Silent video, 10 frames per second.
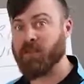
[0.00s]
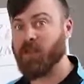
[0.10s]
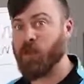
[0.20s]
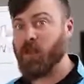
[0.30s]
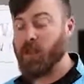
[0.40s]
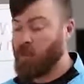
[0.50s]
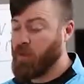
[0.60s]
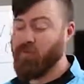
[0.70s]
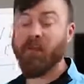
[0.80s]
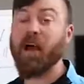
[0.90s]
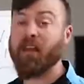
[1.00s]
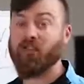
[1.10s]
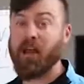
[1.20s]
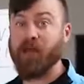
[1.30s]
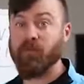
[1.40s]
So you have a lot of
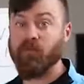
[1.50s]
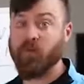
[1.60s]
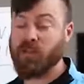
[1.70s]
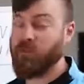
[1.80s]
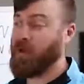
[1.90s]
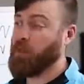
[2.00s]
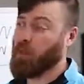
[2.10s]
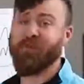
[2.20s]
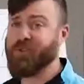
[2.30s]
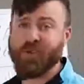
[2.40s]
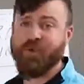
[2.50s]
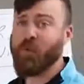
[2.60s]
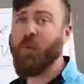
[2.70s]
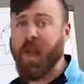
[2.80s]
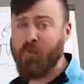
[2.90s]
traffic sources available. There's
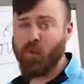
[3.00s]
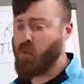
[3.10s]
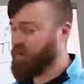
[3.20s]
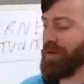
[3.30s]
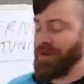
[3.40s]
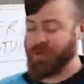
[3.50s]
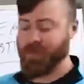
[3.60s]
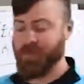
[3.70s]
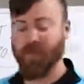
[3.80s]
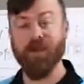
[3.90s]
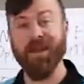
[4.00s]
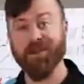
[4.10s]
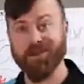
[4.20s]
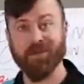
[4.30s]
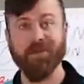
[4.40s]
even way more. You can use, you know,
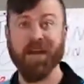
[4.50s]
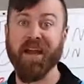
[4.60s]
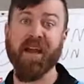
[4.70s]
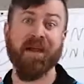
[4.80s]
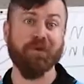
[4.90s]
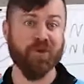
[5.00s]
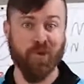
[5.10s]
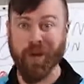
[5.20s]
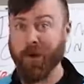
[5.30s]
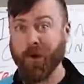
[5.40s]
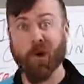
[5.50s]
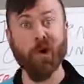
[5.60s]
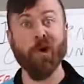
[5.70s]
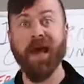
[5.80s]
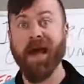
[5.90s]
Instagram,
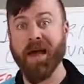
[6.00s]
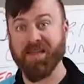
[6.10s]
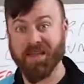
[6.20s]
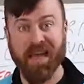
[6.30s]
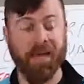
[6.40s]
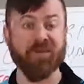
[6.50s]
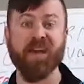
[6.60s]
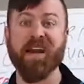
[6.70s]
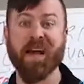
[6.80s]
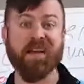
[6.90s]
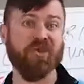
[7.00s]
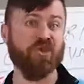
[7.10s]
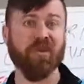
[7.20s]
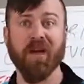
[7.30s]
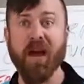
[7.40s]
Twitter ads, Snapchat ads.
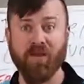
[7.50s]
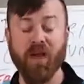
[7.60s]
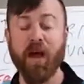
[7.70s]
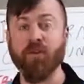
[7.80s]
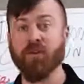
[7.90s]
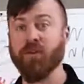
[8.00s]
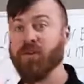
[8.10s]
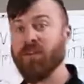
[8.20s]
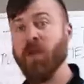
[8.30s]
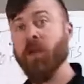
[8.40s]
There's a lot of opportunities.